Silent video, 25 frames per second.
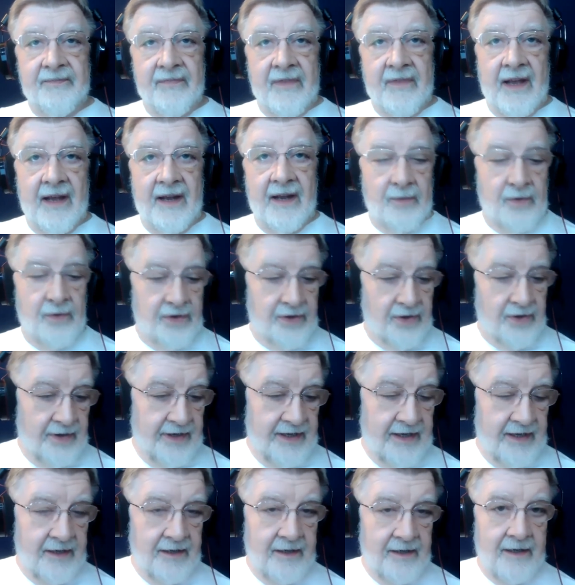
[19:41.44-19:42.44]
And we'll go
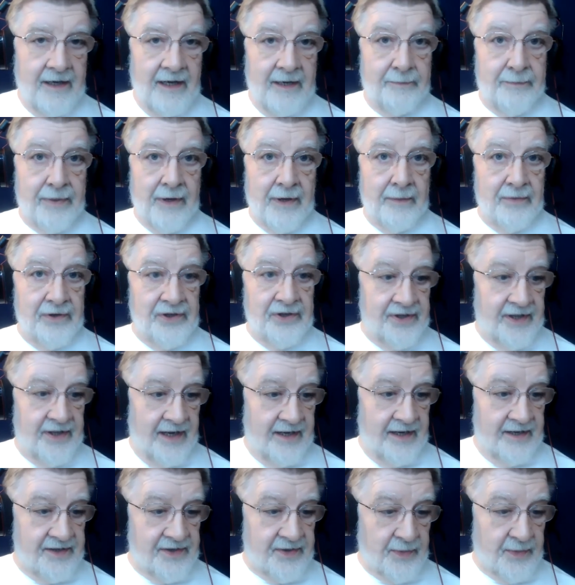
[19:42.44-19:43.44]
ahead and publish
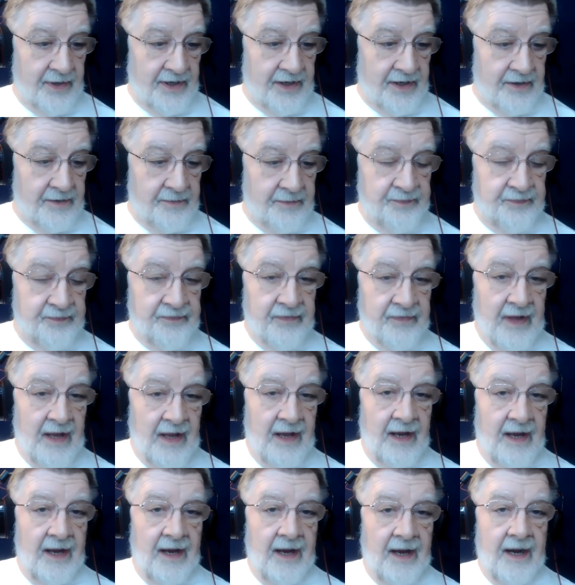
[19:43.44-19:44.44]
that as well.
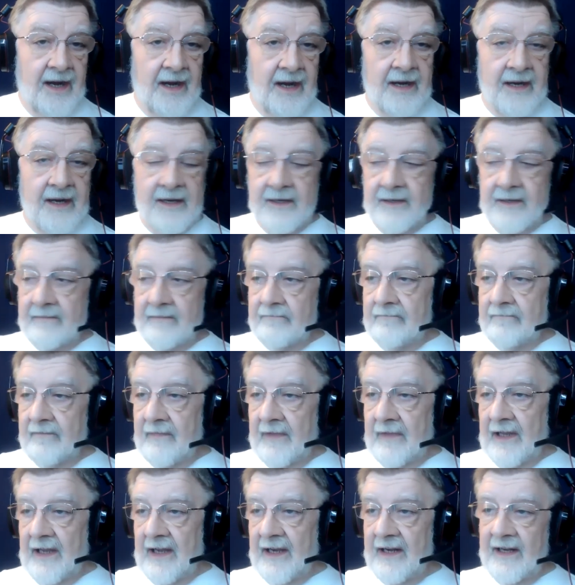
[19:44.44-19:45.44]
And
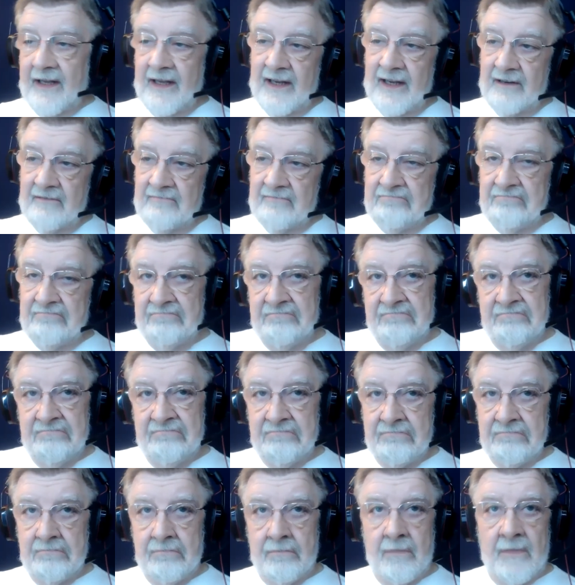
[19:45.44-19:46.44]
then,
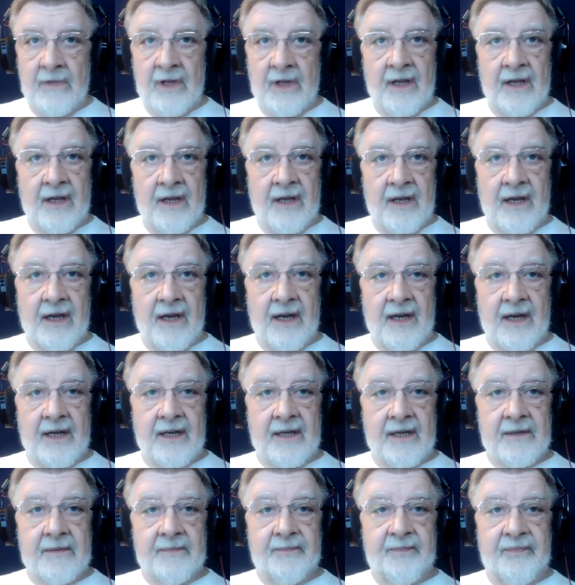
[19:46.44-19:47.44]

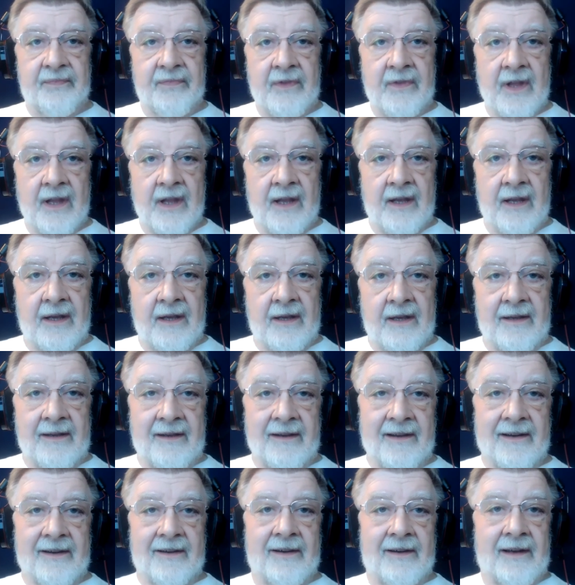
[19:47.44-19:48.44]

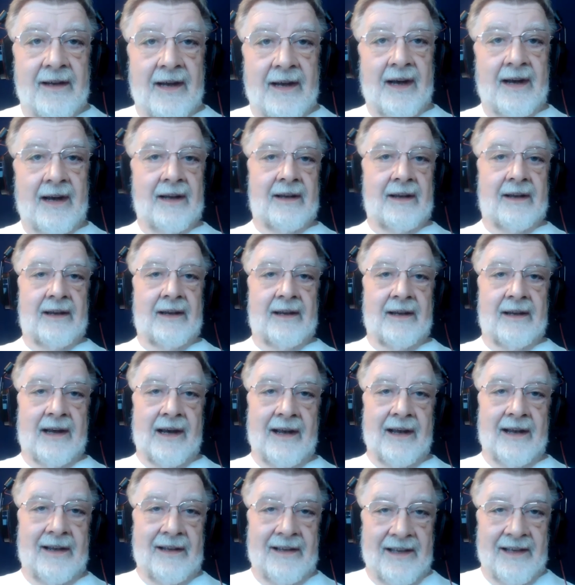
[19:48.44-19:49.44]
no, I,
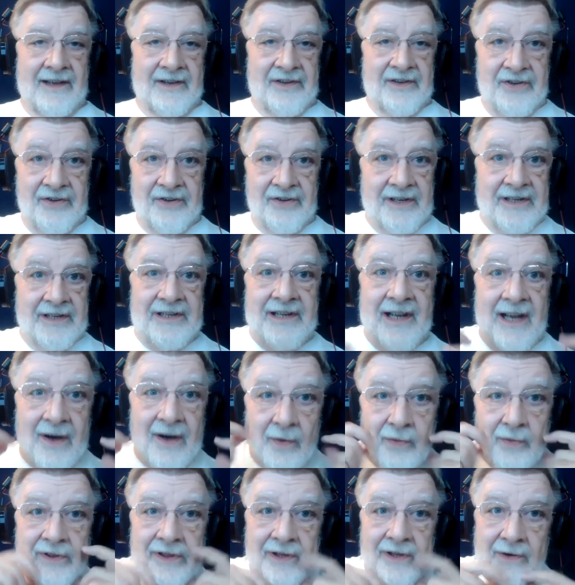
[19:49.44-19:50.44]
as you can tell
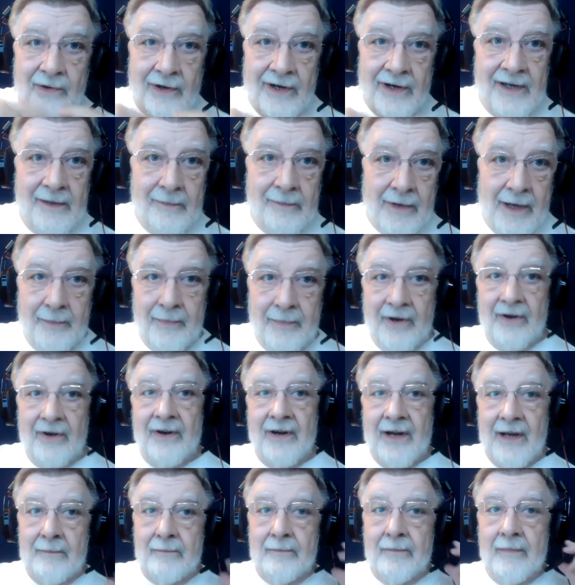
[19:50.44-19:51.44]
with the gray in my beard,
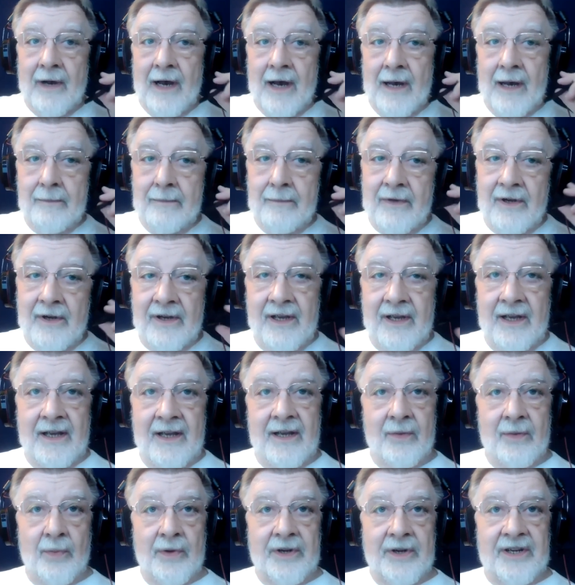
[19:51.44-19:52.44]
I'm looking
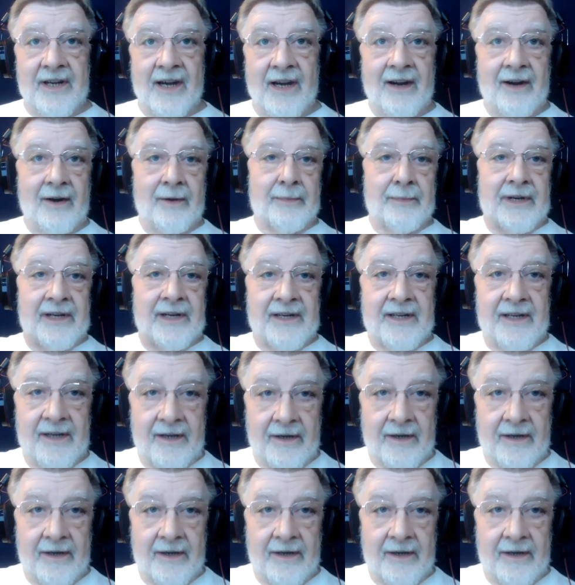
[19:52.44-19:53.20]
at retirement here